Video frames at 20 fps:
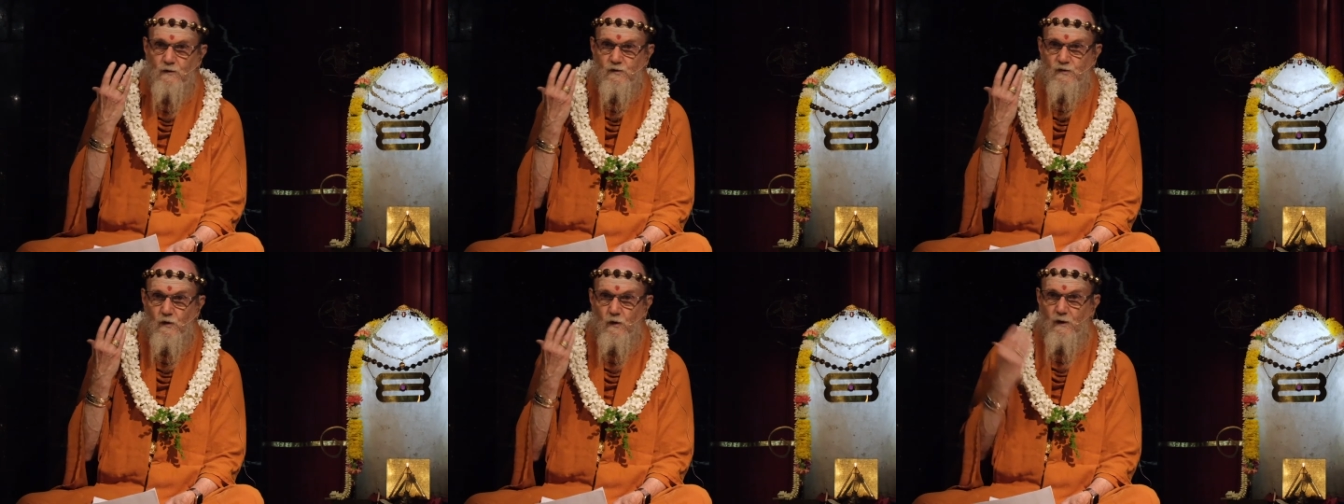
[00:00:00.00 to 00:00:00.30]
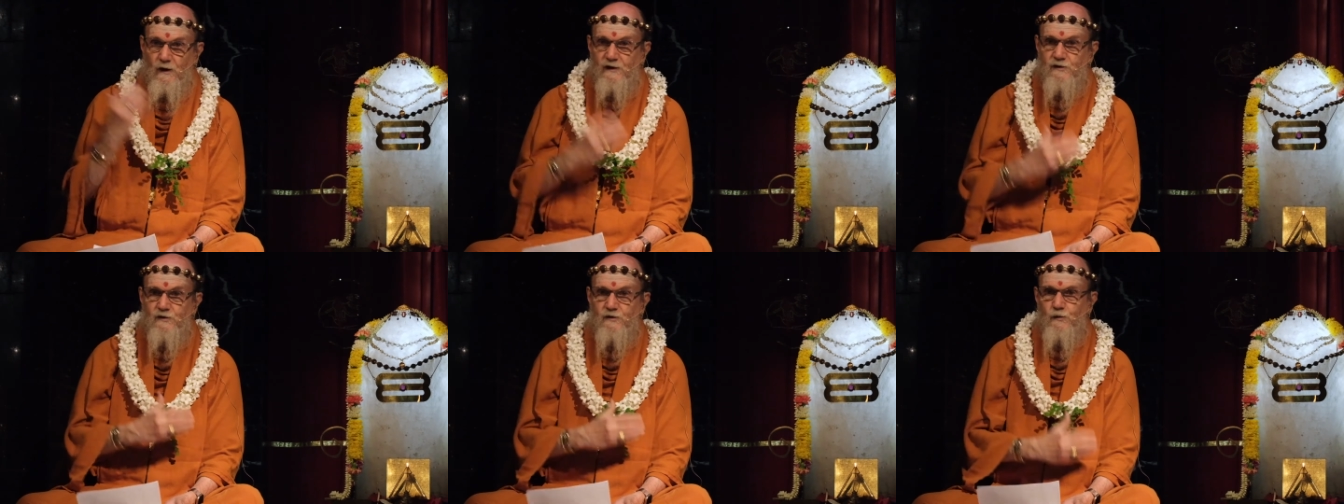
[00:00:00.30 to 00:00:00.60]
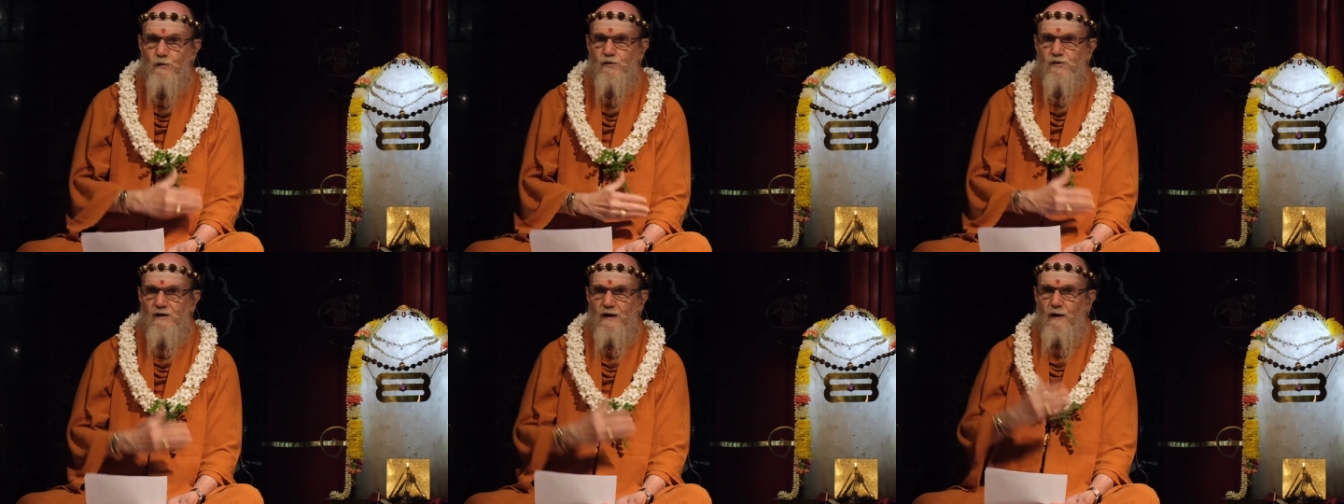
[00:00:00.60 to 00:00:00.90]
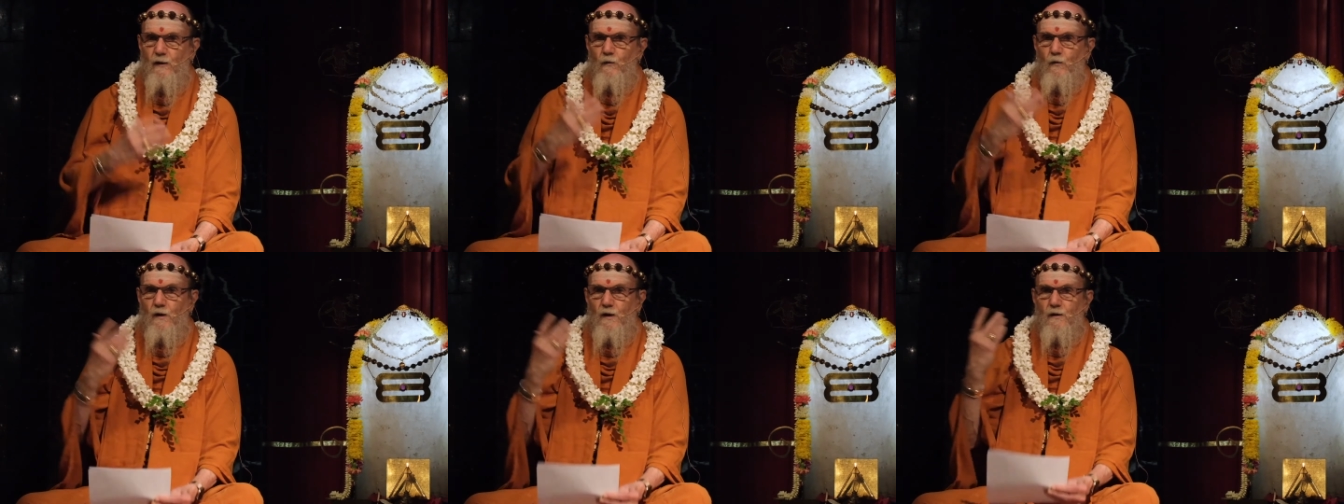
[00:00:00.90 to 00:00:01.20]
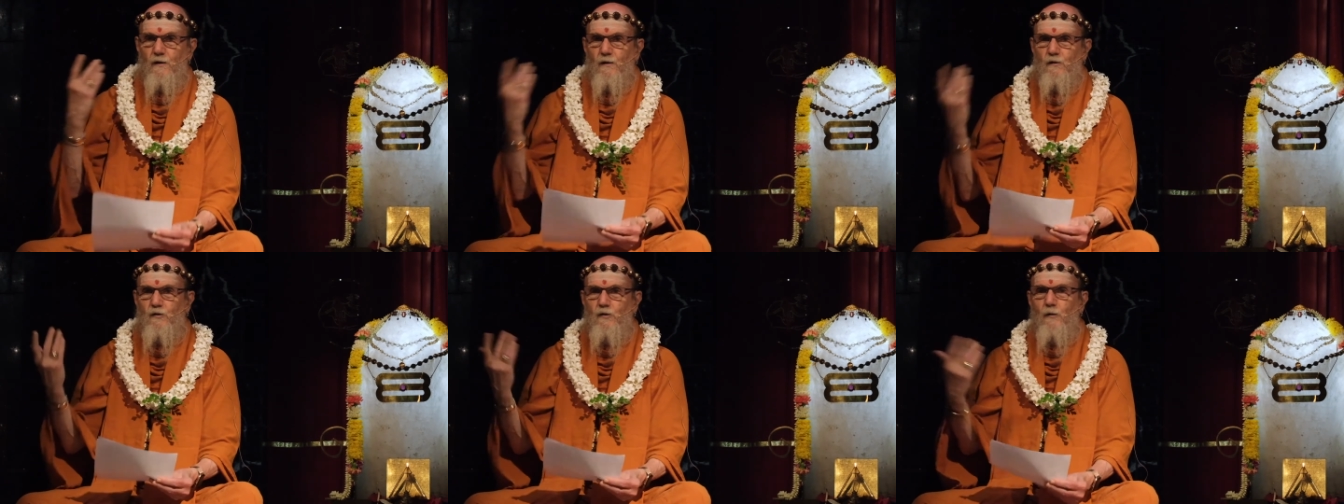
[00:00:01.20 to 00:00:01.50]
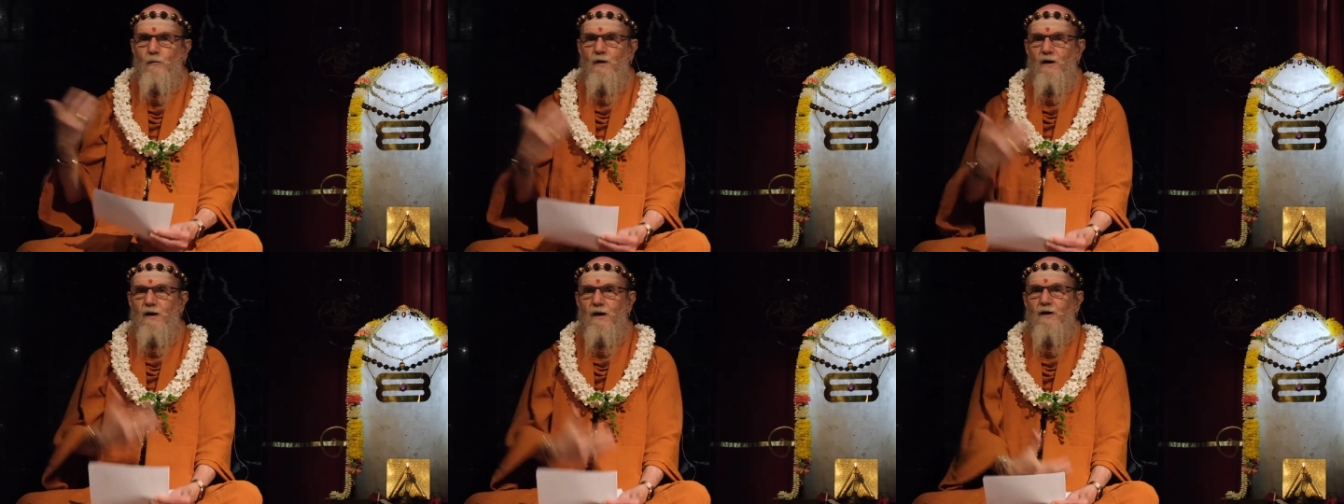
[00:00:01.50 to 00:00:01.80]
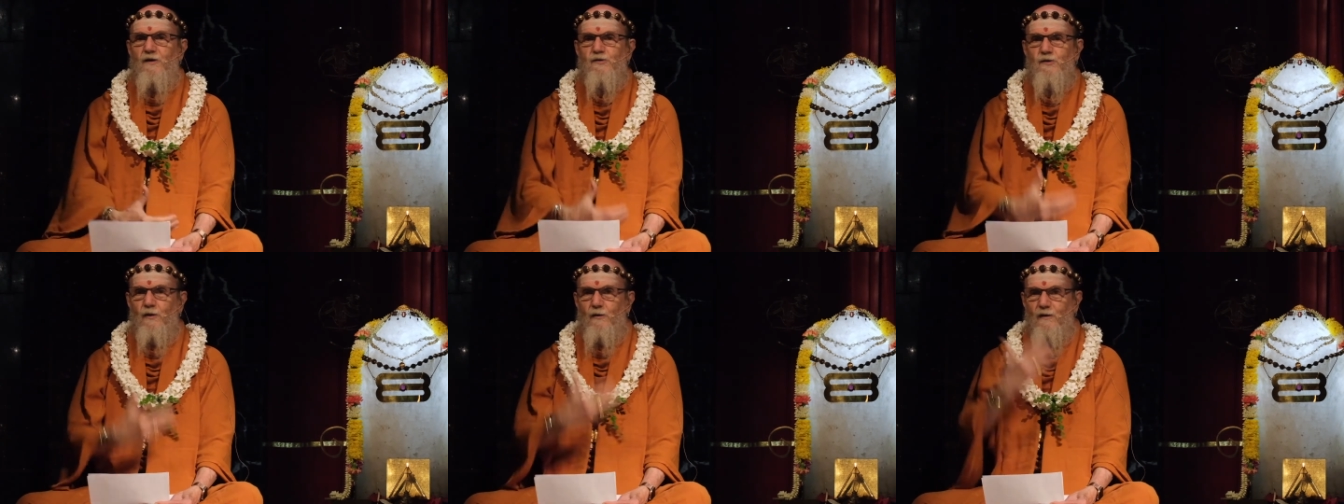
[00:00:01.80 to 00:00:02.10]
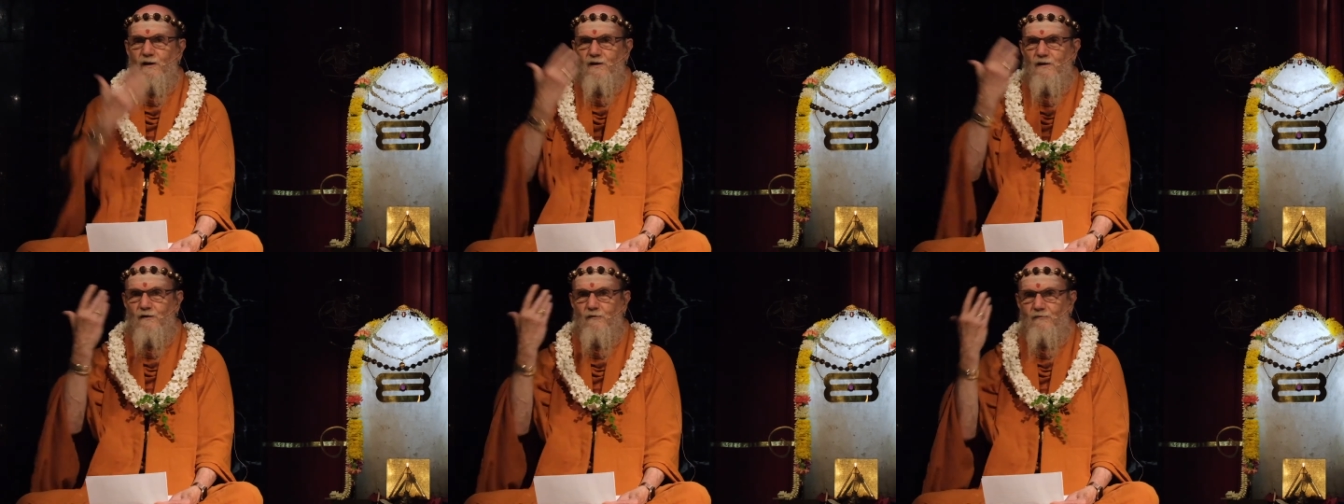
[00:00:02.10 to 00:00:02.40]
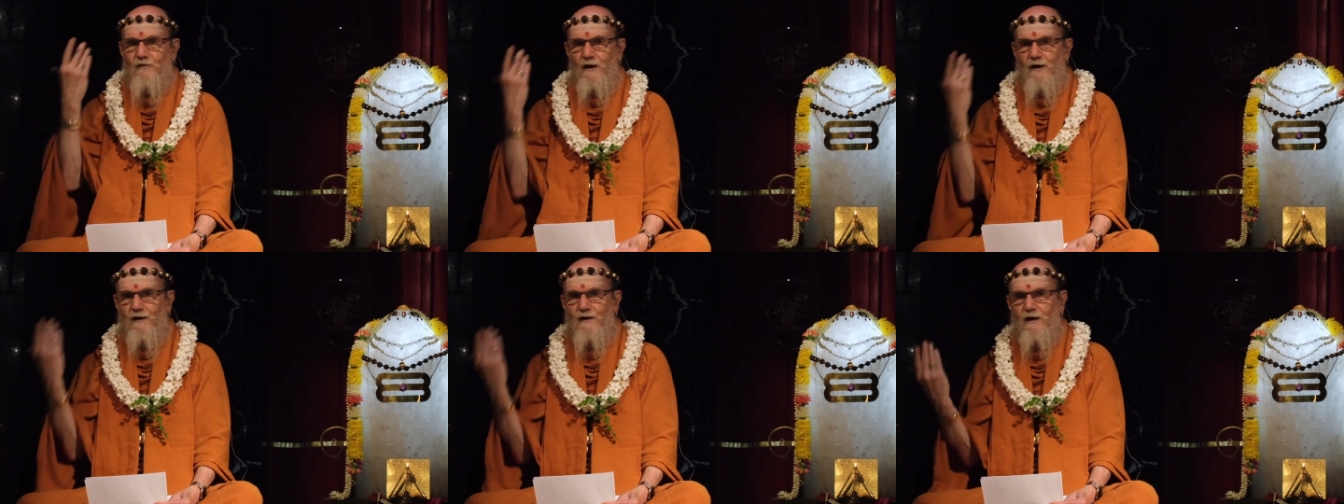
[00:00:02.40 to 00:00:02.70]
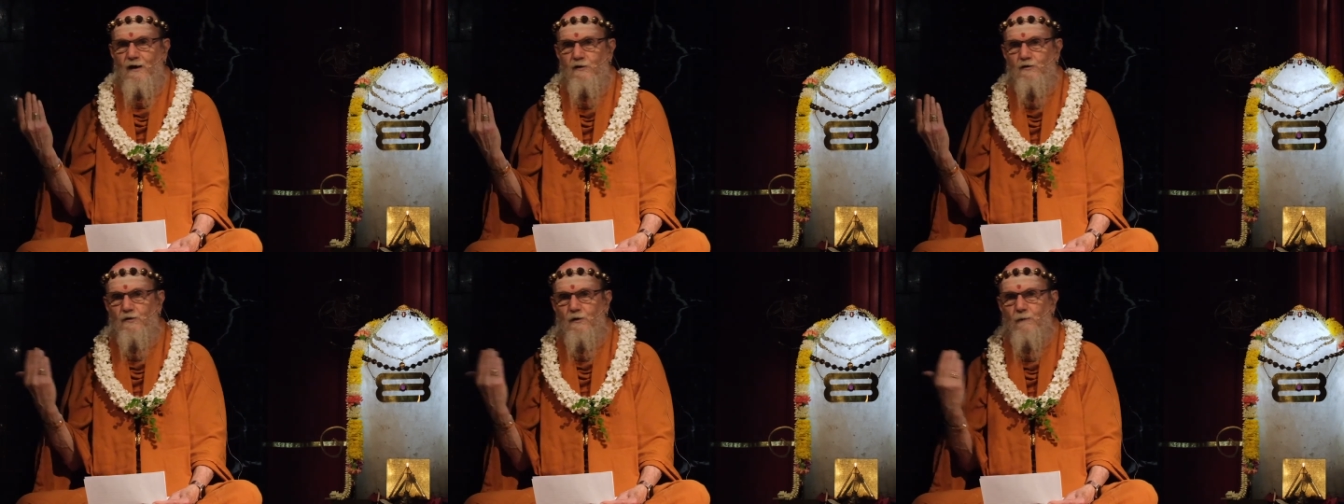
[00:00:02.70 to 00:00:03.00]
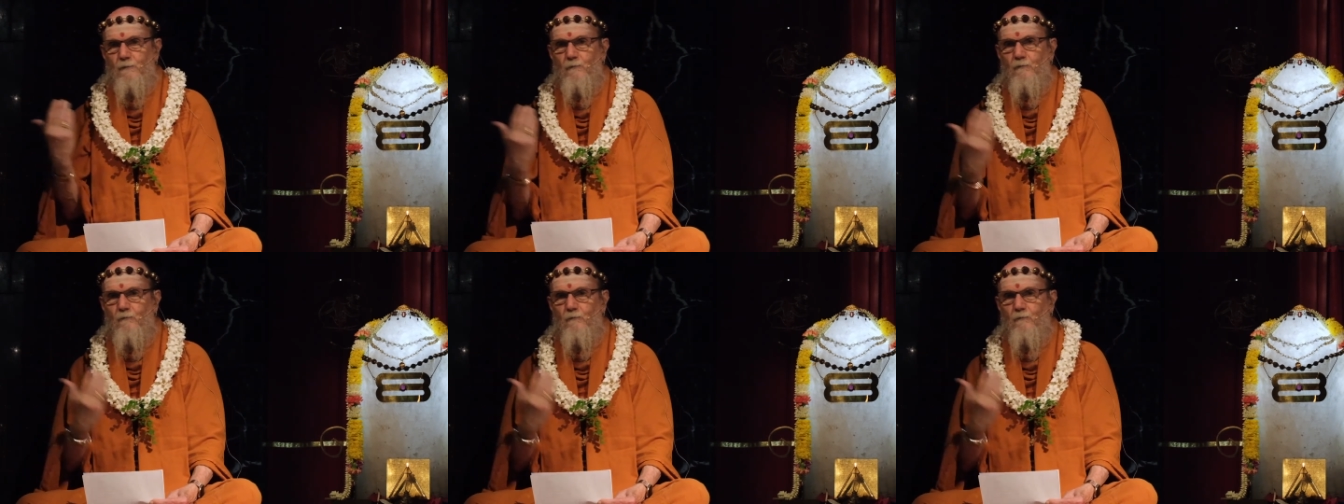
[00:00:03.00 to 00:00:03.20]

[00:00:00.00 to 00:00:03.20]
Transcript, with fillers: So let's use that one human nature and divine nature.